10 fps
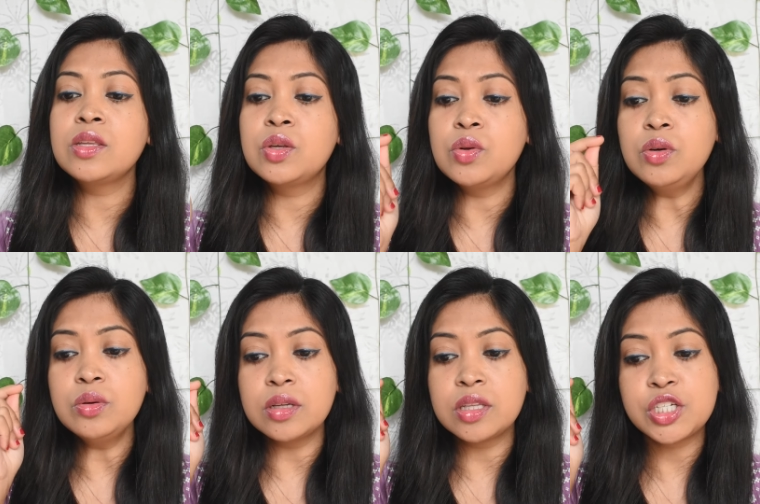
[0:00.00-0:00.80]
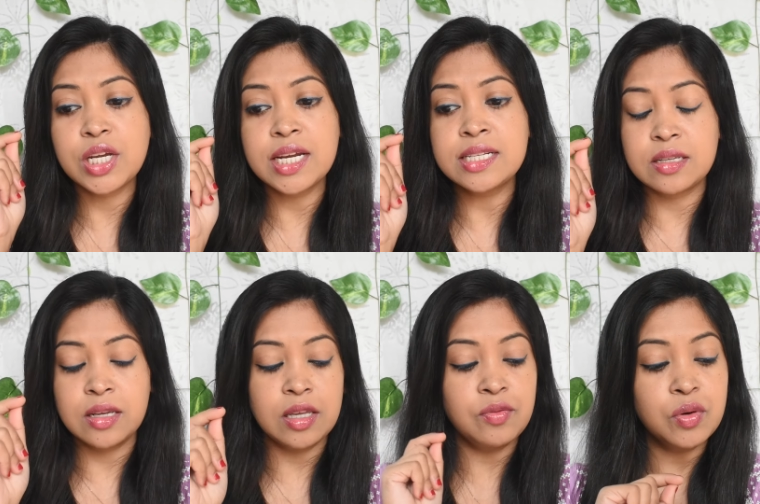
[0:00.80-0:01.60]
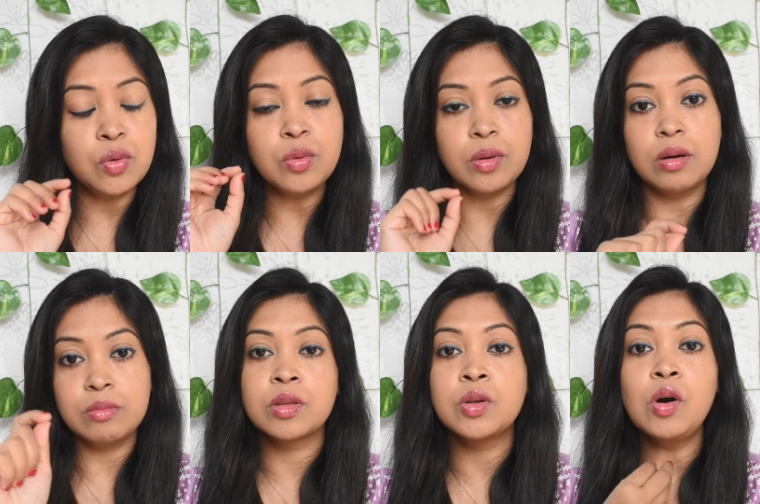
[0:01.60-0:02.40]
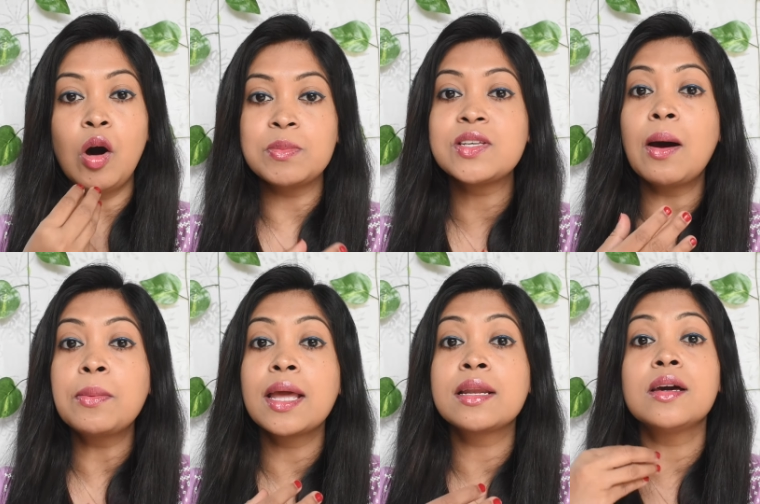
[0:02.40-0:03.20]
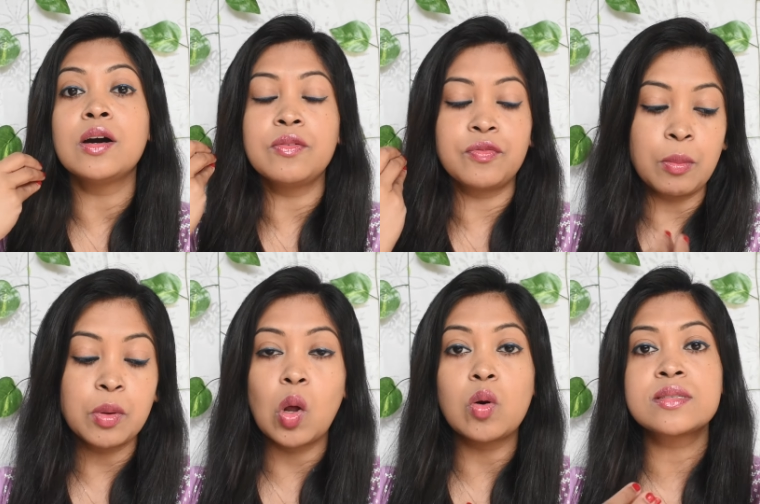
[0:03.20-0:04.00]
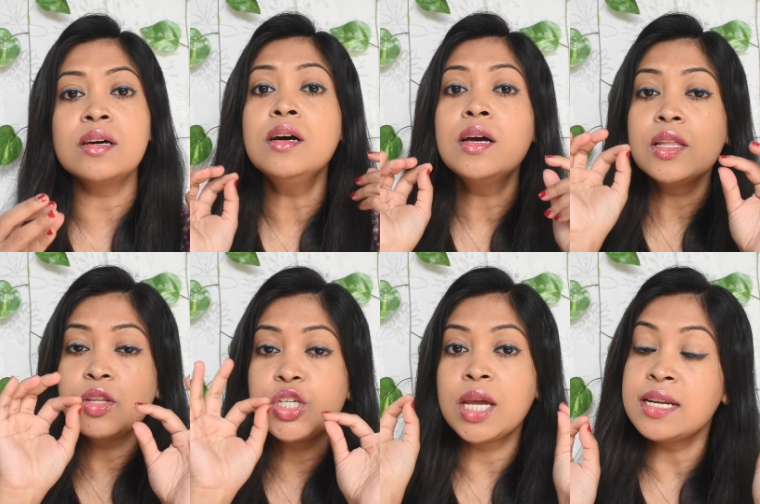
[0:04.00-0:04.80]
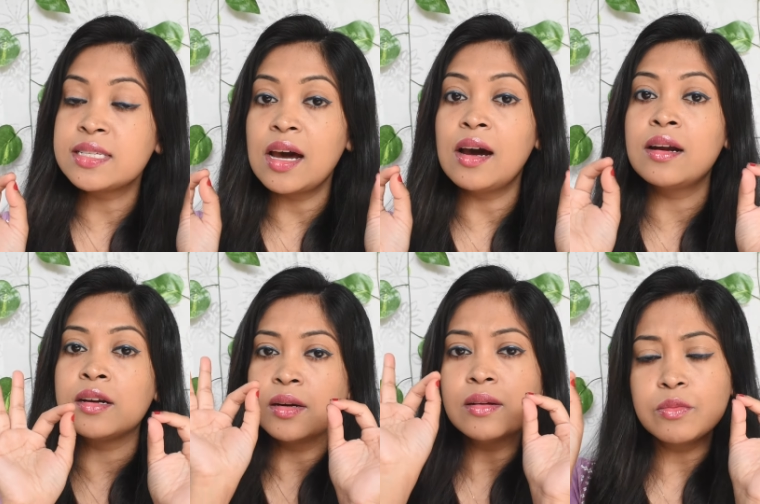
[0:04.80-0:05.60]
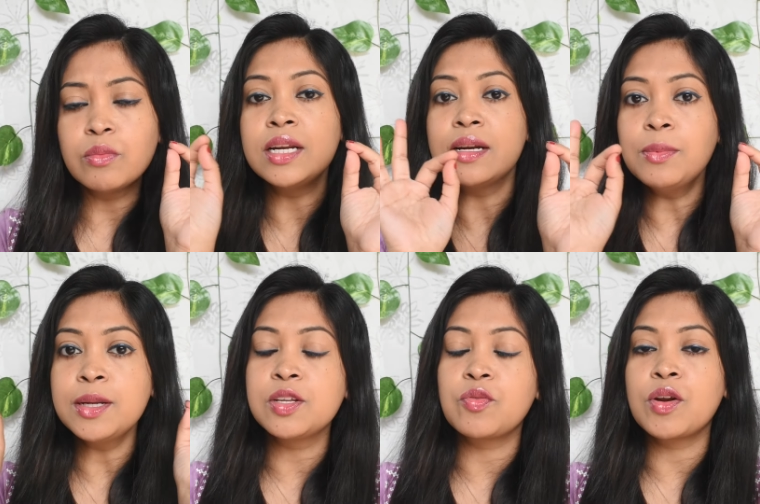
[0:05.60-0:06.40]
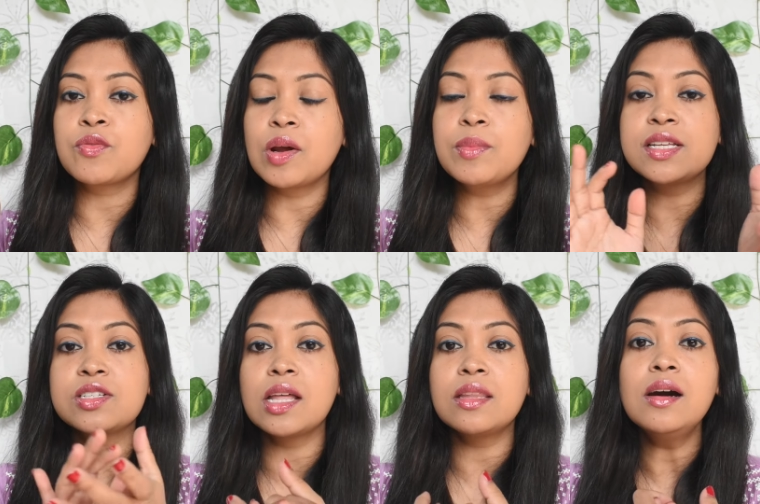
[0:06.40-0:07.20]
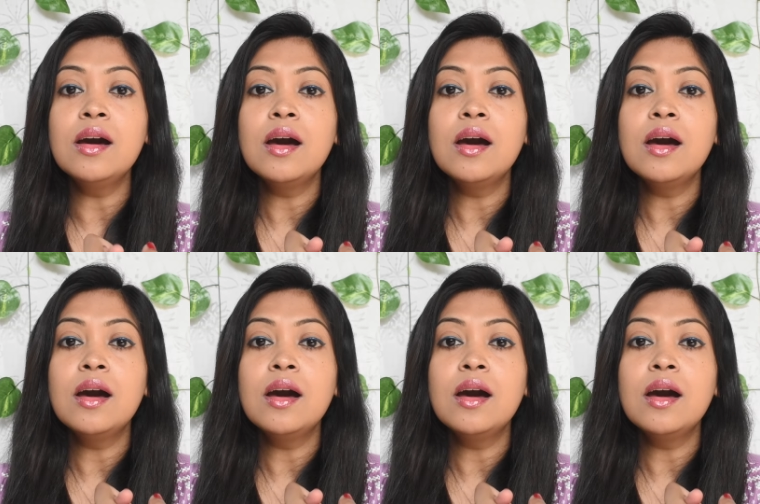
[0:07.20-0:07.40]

you know the shades if you you know observe it uh, from closer the shades are little bit different from each other